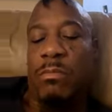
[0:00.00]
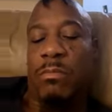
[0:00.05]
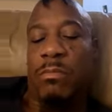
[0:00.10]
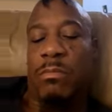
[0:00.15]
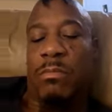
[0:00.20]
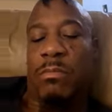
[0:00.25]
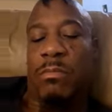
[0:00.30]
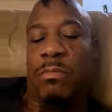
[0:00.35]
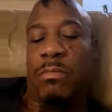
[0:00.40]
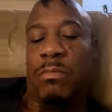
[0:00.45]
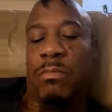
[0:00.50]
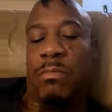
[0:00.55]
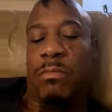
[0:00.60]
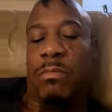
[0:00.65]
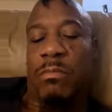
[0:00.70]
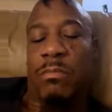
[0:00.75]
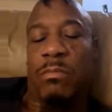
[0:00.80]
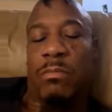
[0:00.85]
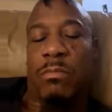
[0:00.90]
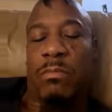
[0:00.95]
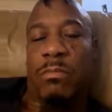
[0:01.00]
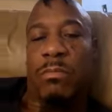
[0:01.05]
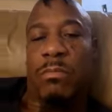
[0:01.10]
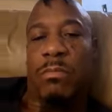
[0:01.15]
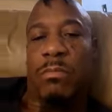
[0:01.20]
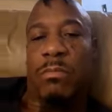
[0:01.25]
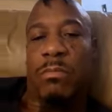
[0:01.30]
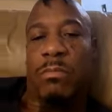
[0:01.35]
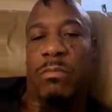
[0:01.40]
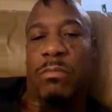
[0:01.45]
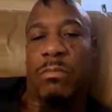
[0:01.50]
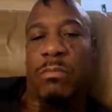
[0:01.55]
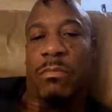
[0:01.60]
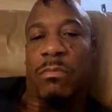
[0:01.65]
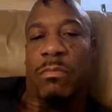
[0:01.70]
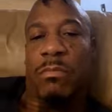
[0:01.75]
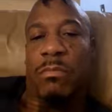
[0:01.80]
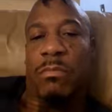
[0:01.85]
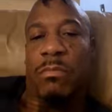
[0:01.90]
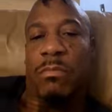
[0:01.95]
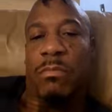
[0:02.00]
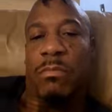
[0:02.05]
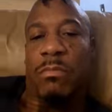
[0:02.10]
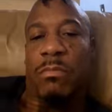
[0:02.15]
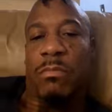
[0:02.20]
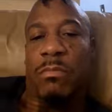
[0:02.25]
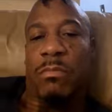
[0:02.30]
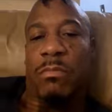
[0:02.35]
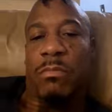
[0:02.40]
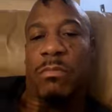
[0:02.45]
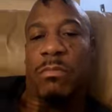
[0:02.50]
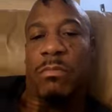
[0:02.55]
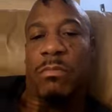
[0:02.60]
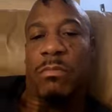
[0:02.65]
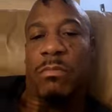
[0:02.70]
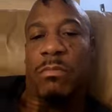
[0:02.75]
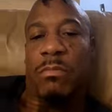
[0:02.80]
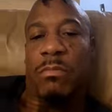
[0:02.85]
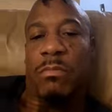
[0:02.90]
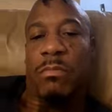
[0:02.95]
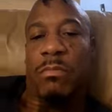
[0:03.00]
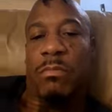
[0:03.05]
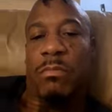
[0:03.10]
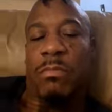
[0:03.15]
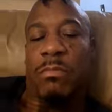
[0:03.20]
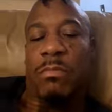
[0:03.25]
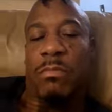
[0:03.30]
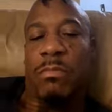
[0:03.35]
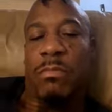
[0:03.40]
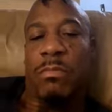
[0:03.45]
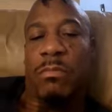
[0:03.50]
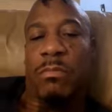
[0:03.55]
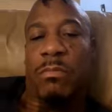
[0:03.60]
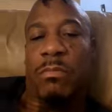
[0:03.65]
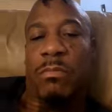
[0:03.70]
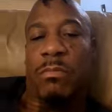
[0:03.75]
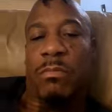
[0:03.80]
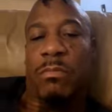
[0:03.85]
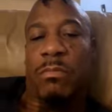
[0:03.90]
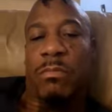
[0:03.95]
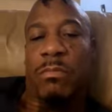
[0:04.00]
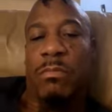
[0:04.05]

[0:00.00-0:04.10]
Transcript: This person isn't speaking.